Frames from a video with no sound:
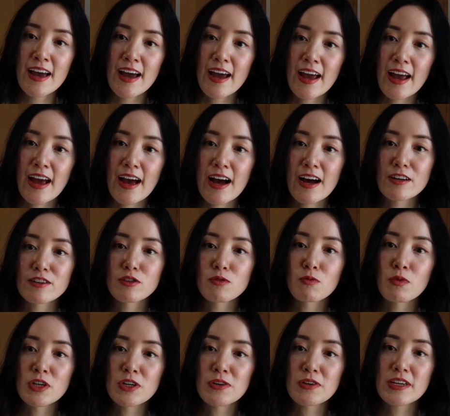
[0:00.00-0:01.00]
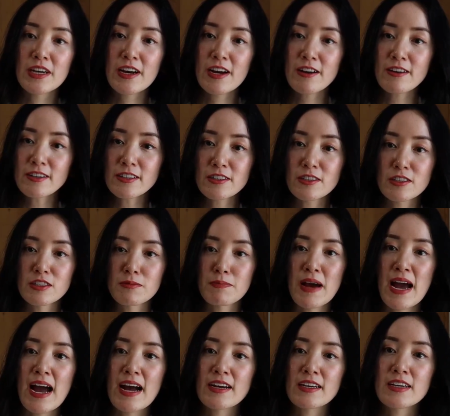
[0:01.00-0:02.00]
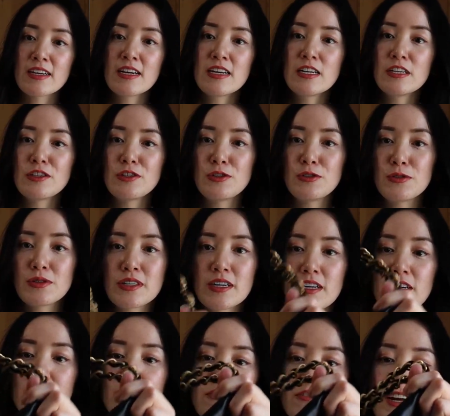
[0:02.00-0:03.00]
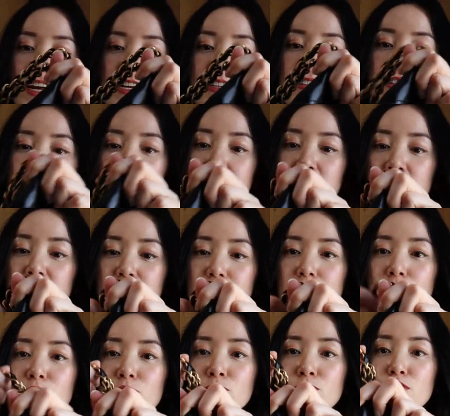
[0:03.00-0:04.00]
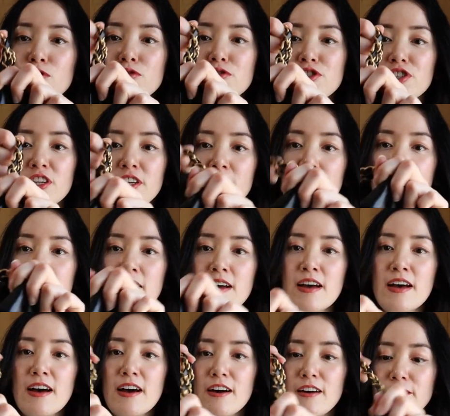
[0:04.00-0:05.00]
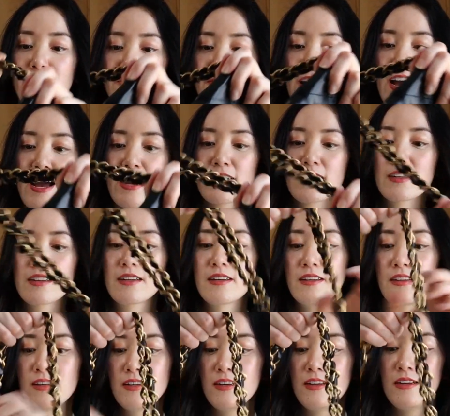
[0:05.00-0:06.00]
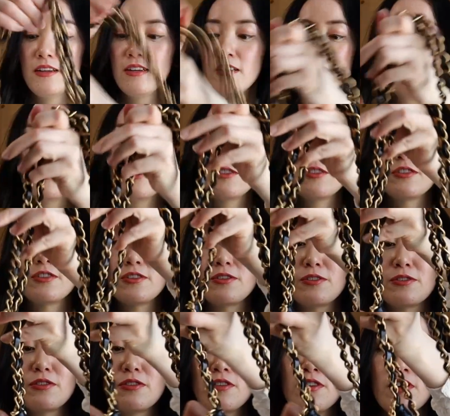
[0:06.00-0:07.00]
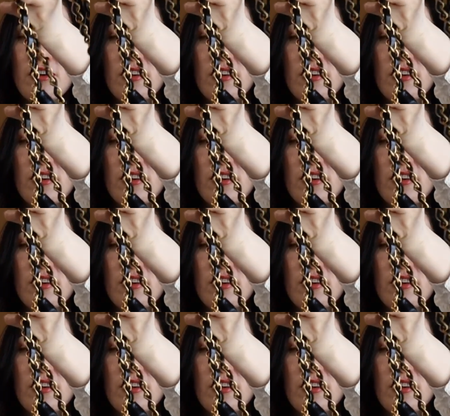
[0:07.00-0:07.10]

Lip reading: and when you carry this bag, you can create this kind of ruching effect to